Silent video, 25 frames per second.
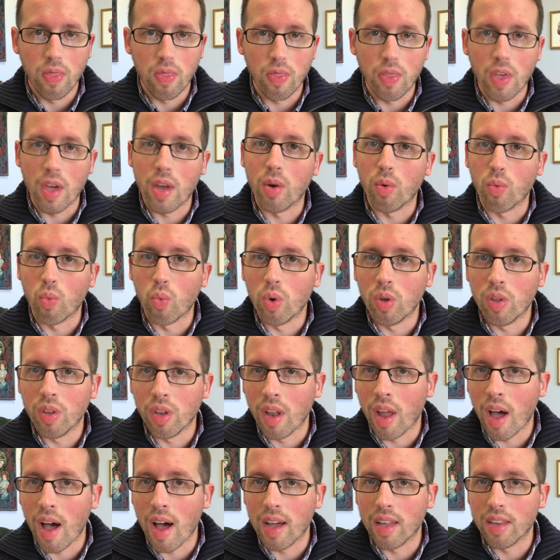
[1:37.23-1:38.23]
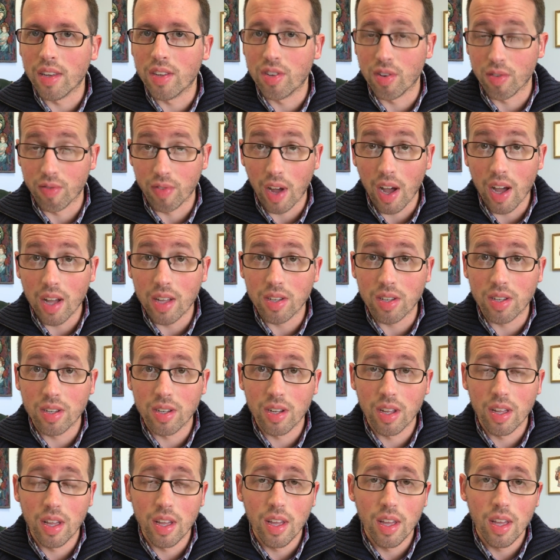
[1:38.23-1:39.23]
that it will not suffice,
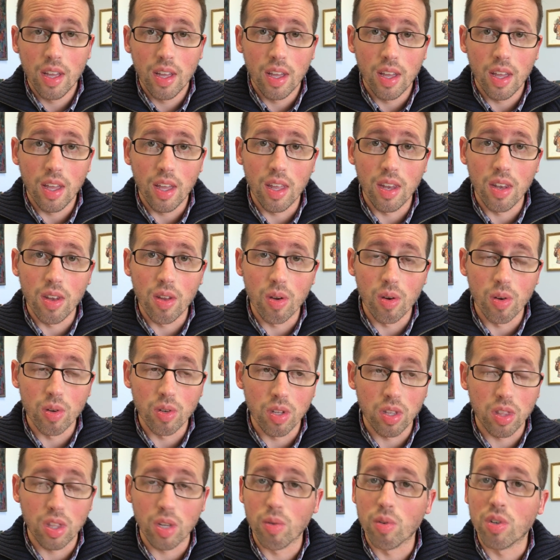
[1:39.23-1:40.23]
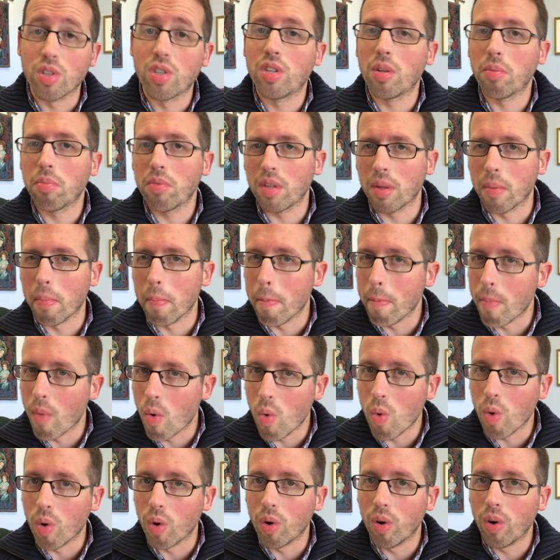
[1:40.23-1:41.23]
and knows that there is something
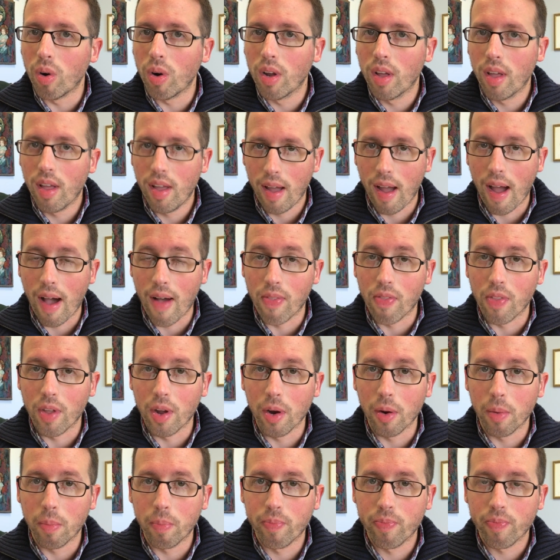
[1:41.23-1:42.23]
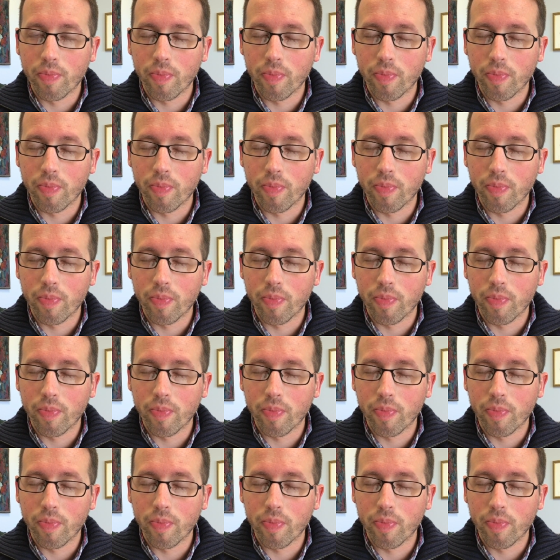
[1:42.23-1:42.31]
more out there.